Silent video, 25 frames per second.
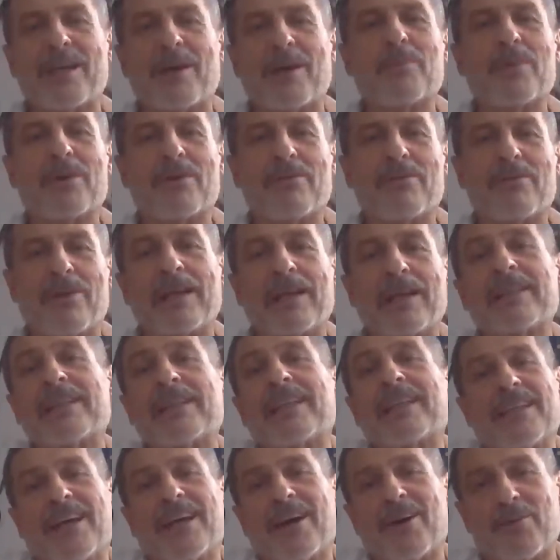were
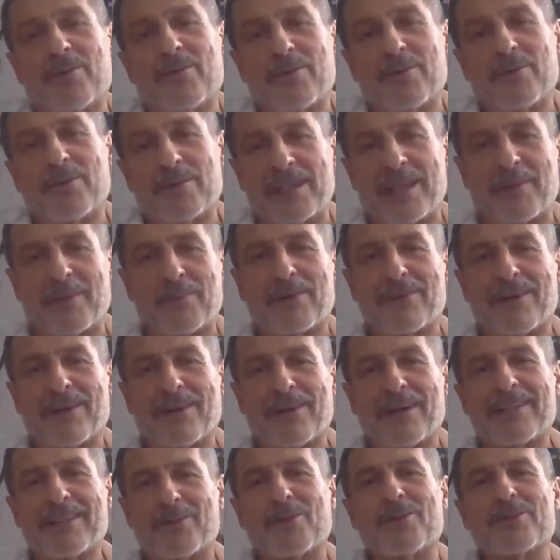number one, and now
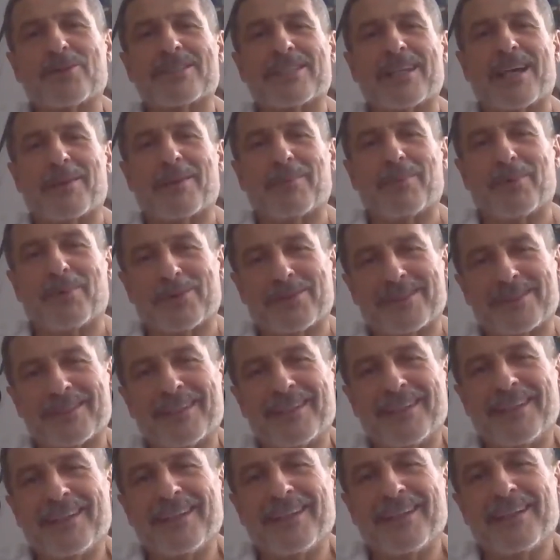number one in all
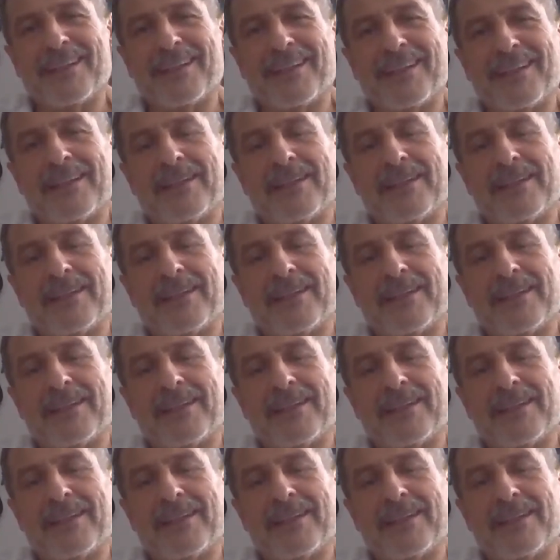Cyprus.